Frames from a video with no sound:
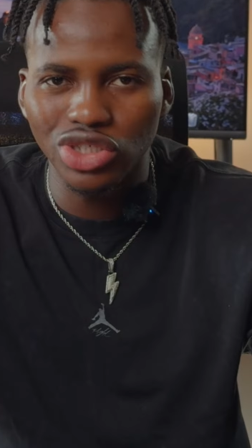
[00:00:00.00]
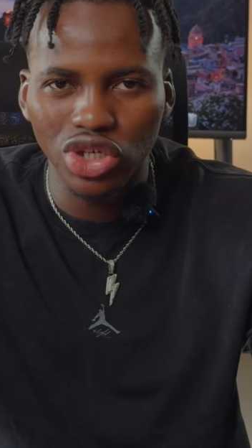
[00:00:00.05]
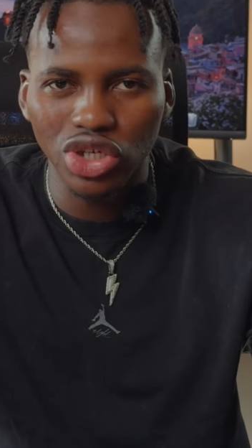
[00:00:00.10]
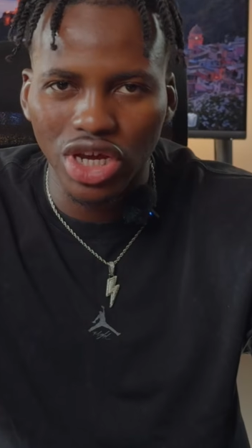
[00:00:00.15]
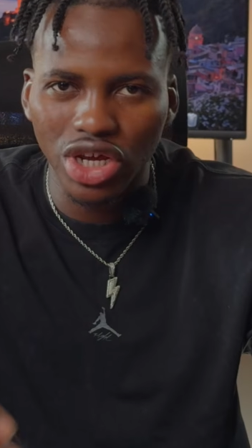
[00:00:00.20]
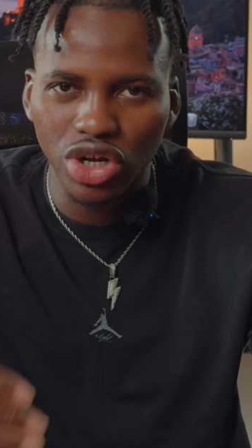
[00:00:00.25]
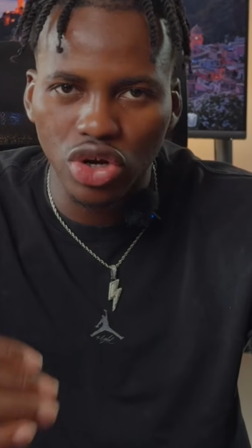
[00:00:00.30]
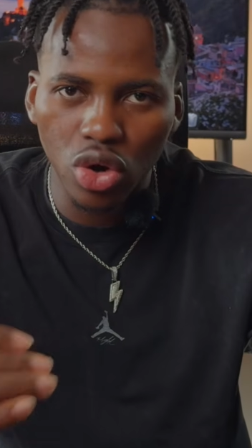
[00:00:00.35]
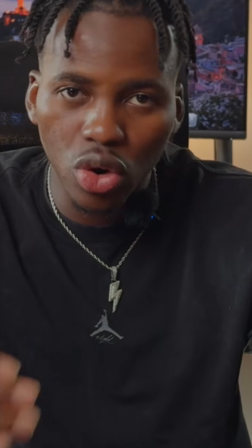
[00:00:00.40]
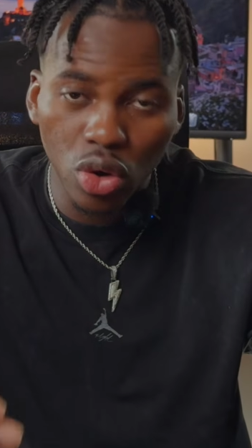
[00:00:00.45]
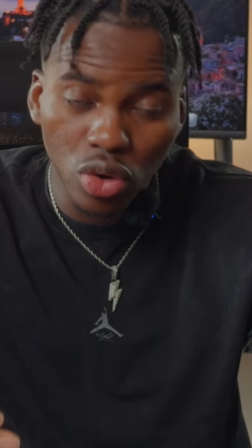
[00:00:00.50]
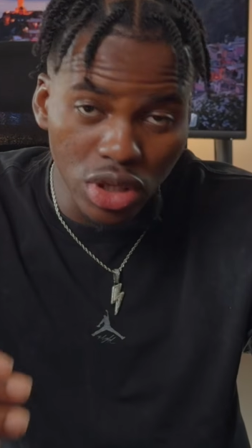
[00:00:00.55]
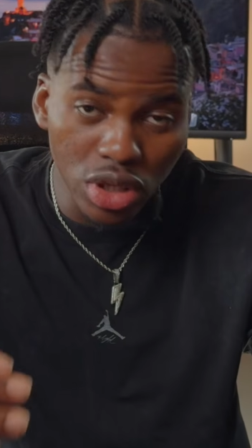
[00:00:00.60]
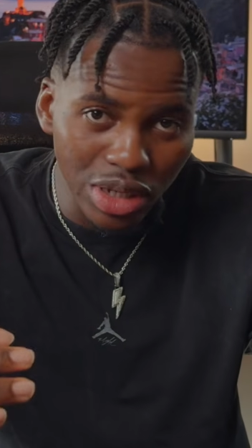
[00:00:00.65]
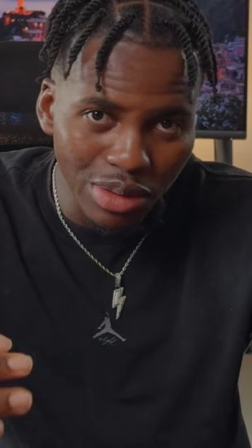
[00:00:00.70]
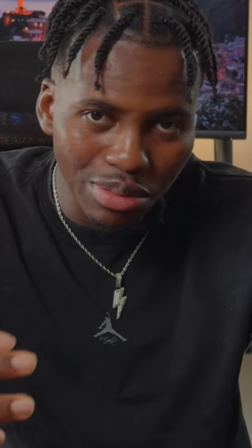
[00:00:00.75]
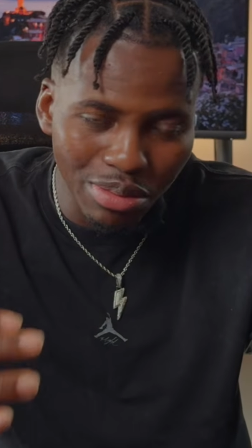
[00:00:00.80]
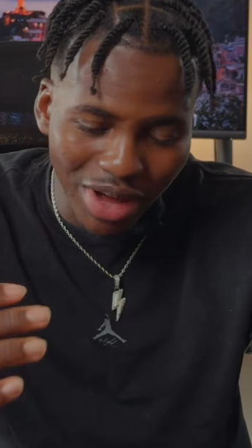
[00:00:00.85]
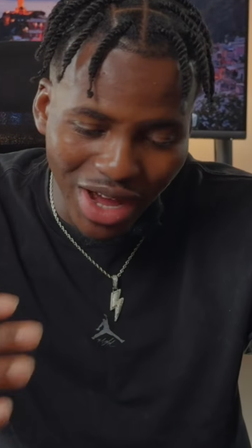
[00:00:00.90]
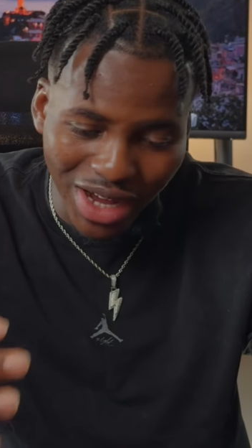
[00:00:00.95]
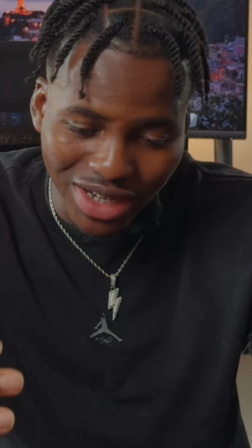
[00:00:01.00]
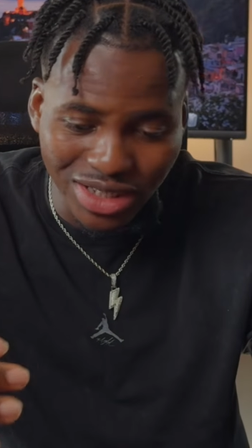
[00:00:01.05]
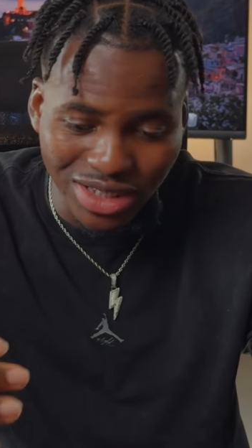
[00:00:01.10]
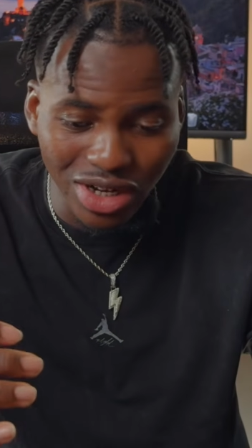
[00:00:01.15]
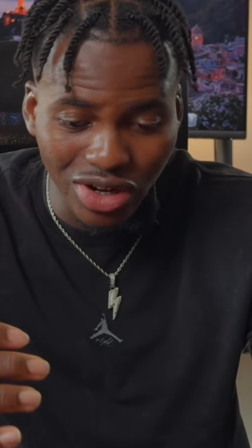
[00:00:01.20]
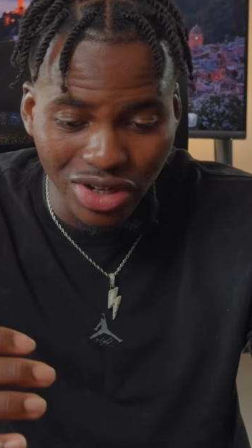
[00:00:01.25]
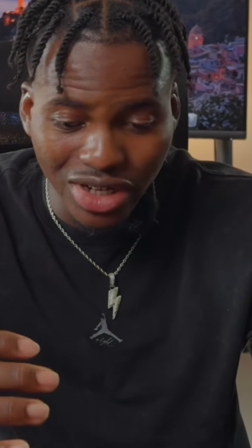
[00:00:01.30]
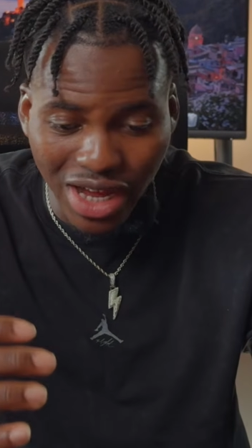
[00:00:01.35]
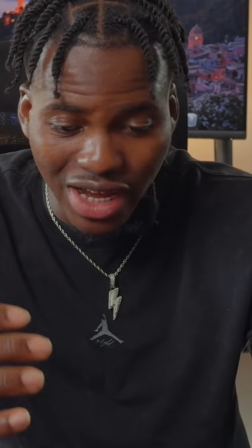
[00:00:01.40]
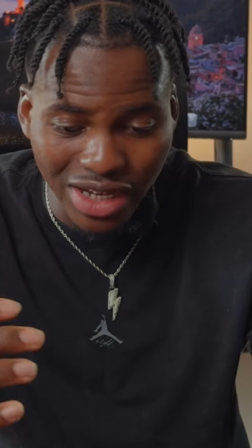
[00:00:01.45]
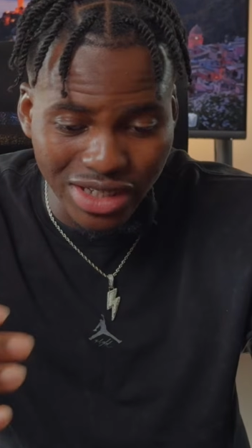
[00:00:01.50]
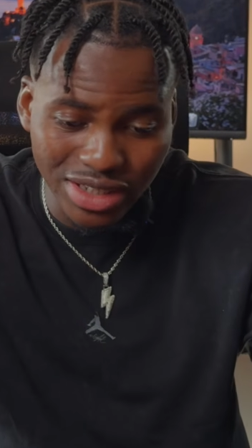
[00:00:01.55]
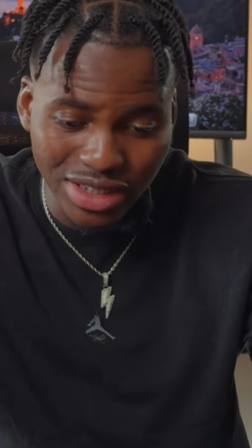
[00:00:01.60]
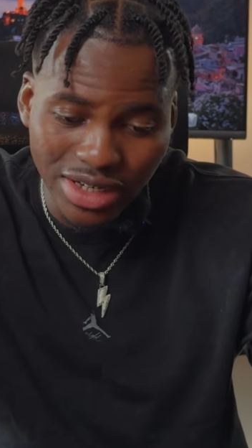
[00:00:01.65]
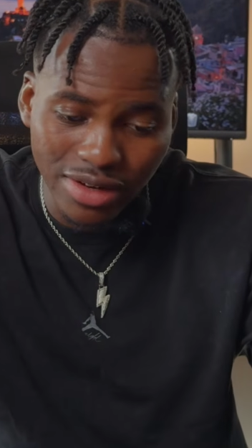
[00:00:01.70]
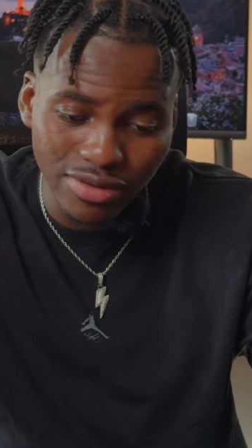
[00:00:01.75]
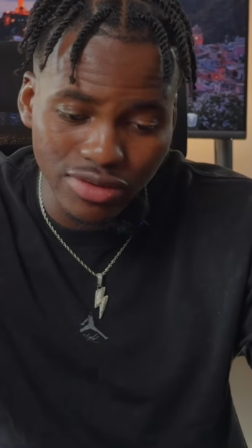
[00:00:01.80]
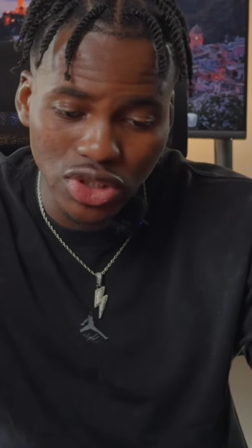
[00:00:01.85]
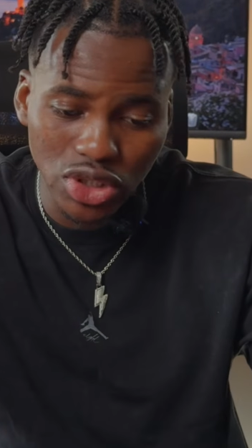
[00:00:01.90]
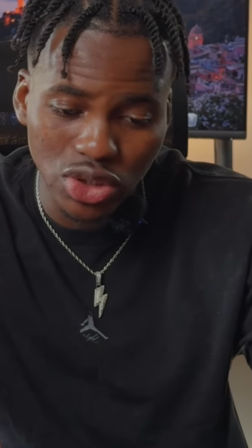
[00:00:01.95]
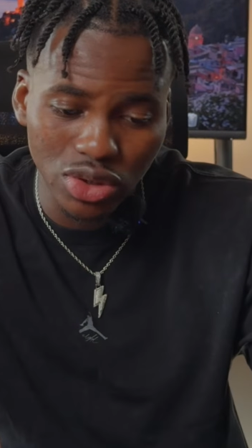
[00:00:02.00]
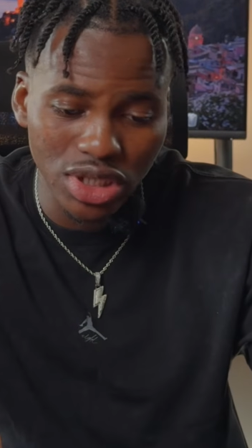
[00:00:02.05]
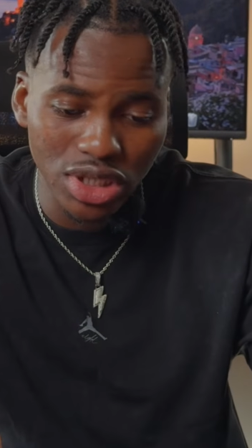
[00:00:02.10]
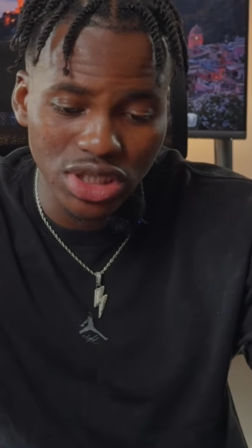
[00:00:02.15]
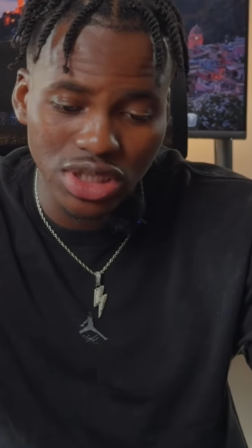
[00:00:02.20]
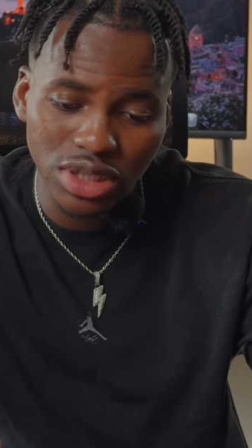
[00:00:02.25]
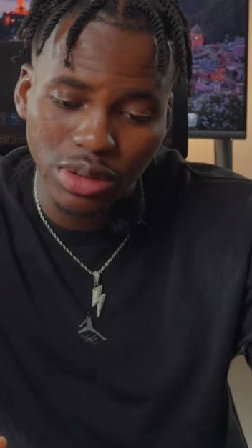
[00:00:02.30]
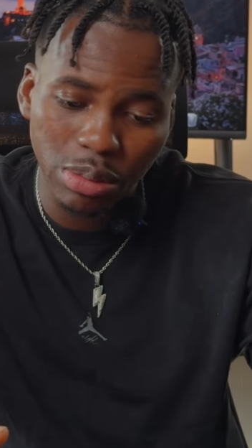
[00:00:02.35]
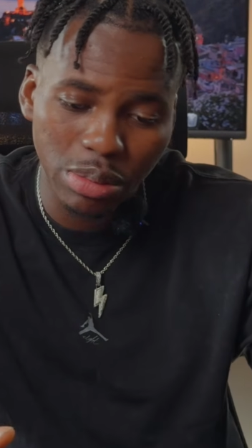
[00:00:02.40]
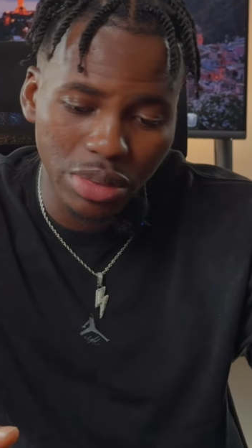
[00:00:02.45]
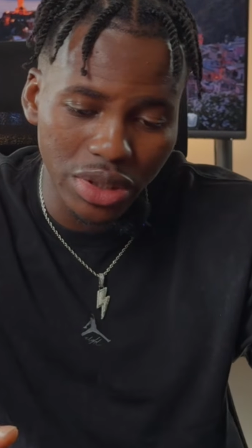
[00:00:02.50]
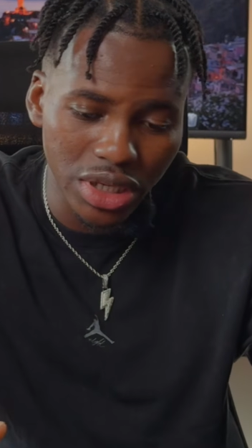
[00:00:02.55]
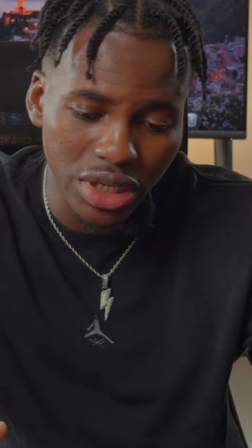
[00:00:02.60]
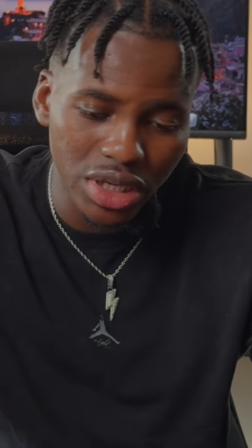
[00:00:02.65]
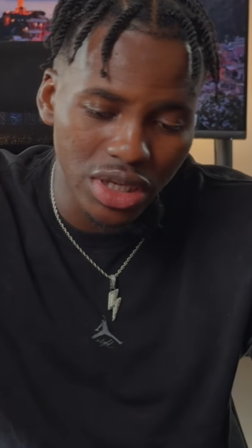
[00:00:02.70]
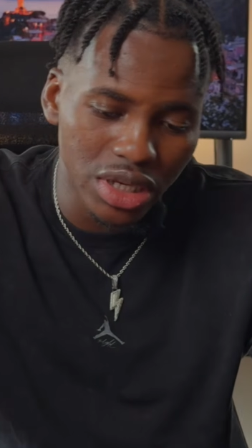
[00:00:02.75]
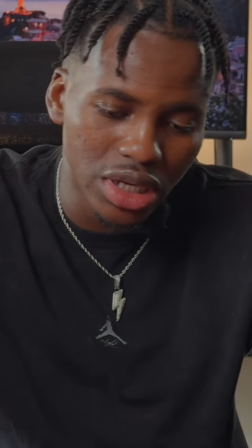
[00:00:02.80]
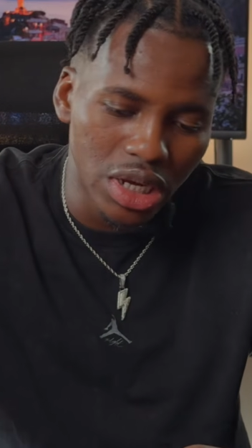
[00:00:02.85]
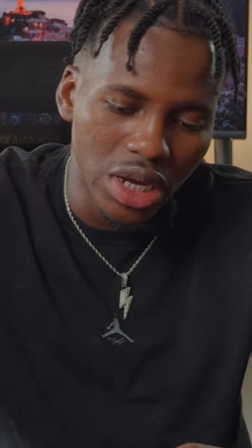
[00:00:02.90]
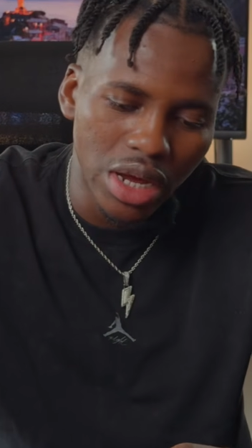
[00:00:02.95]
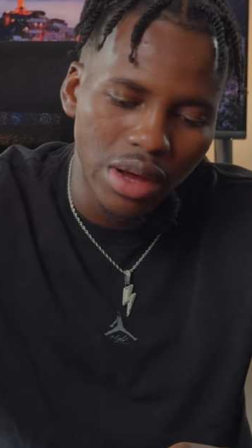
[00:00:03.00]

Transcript: you can only max out at 720p.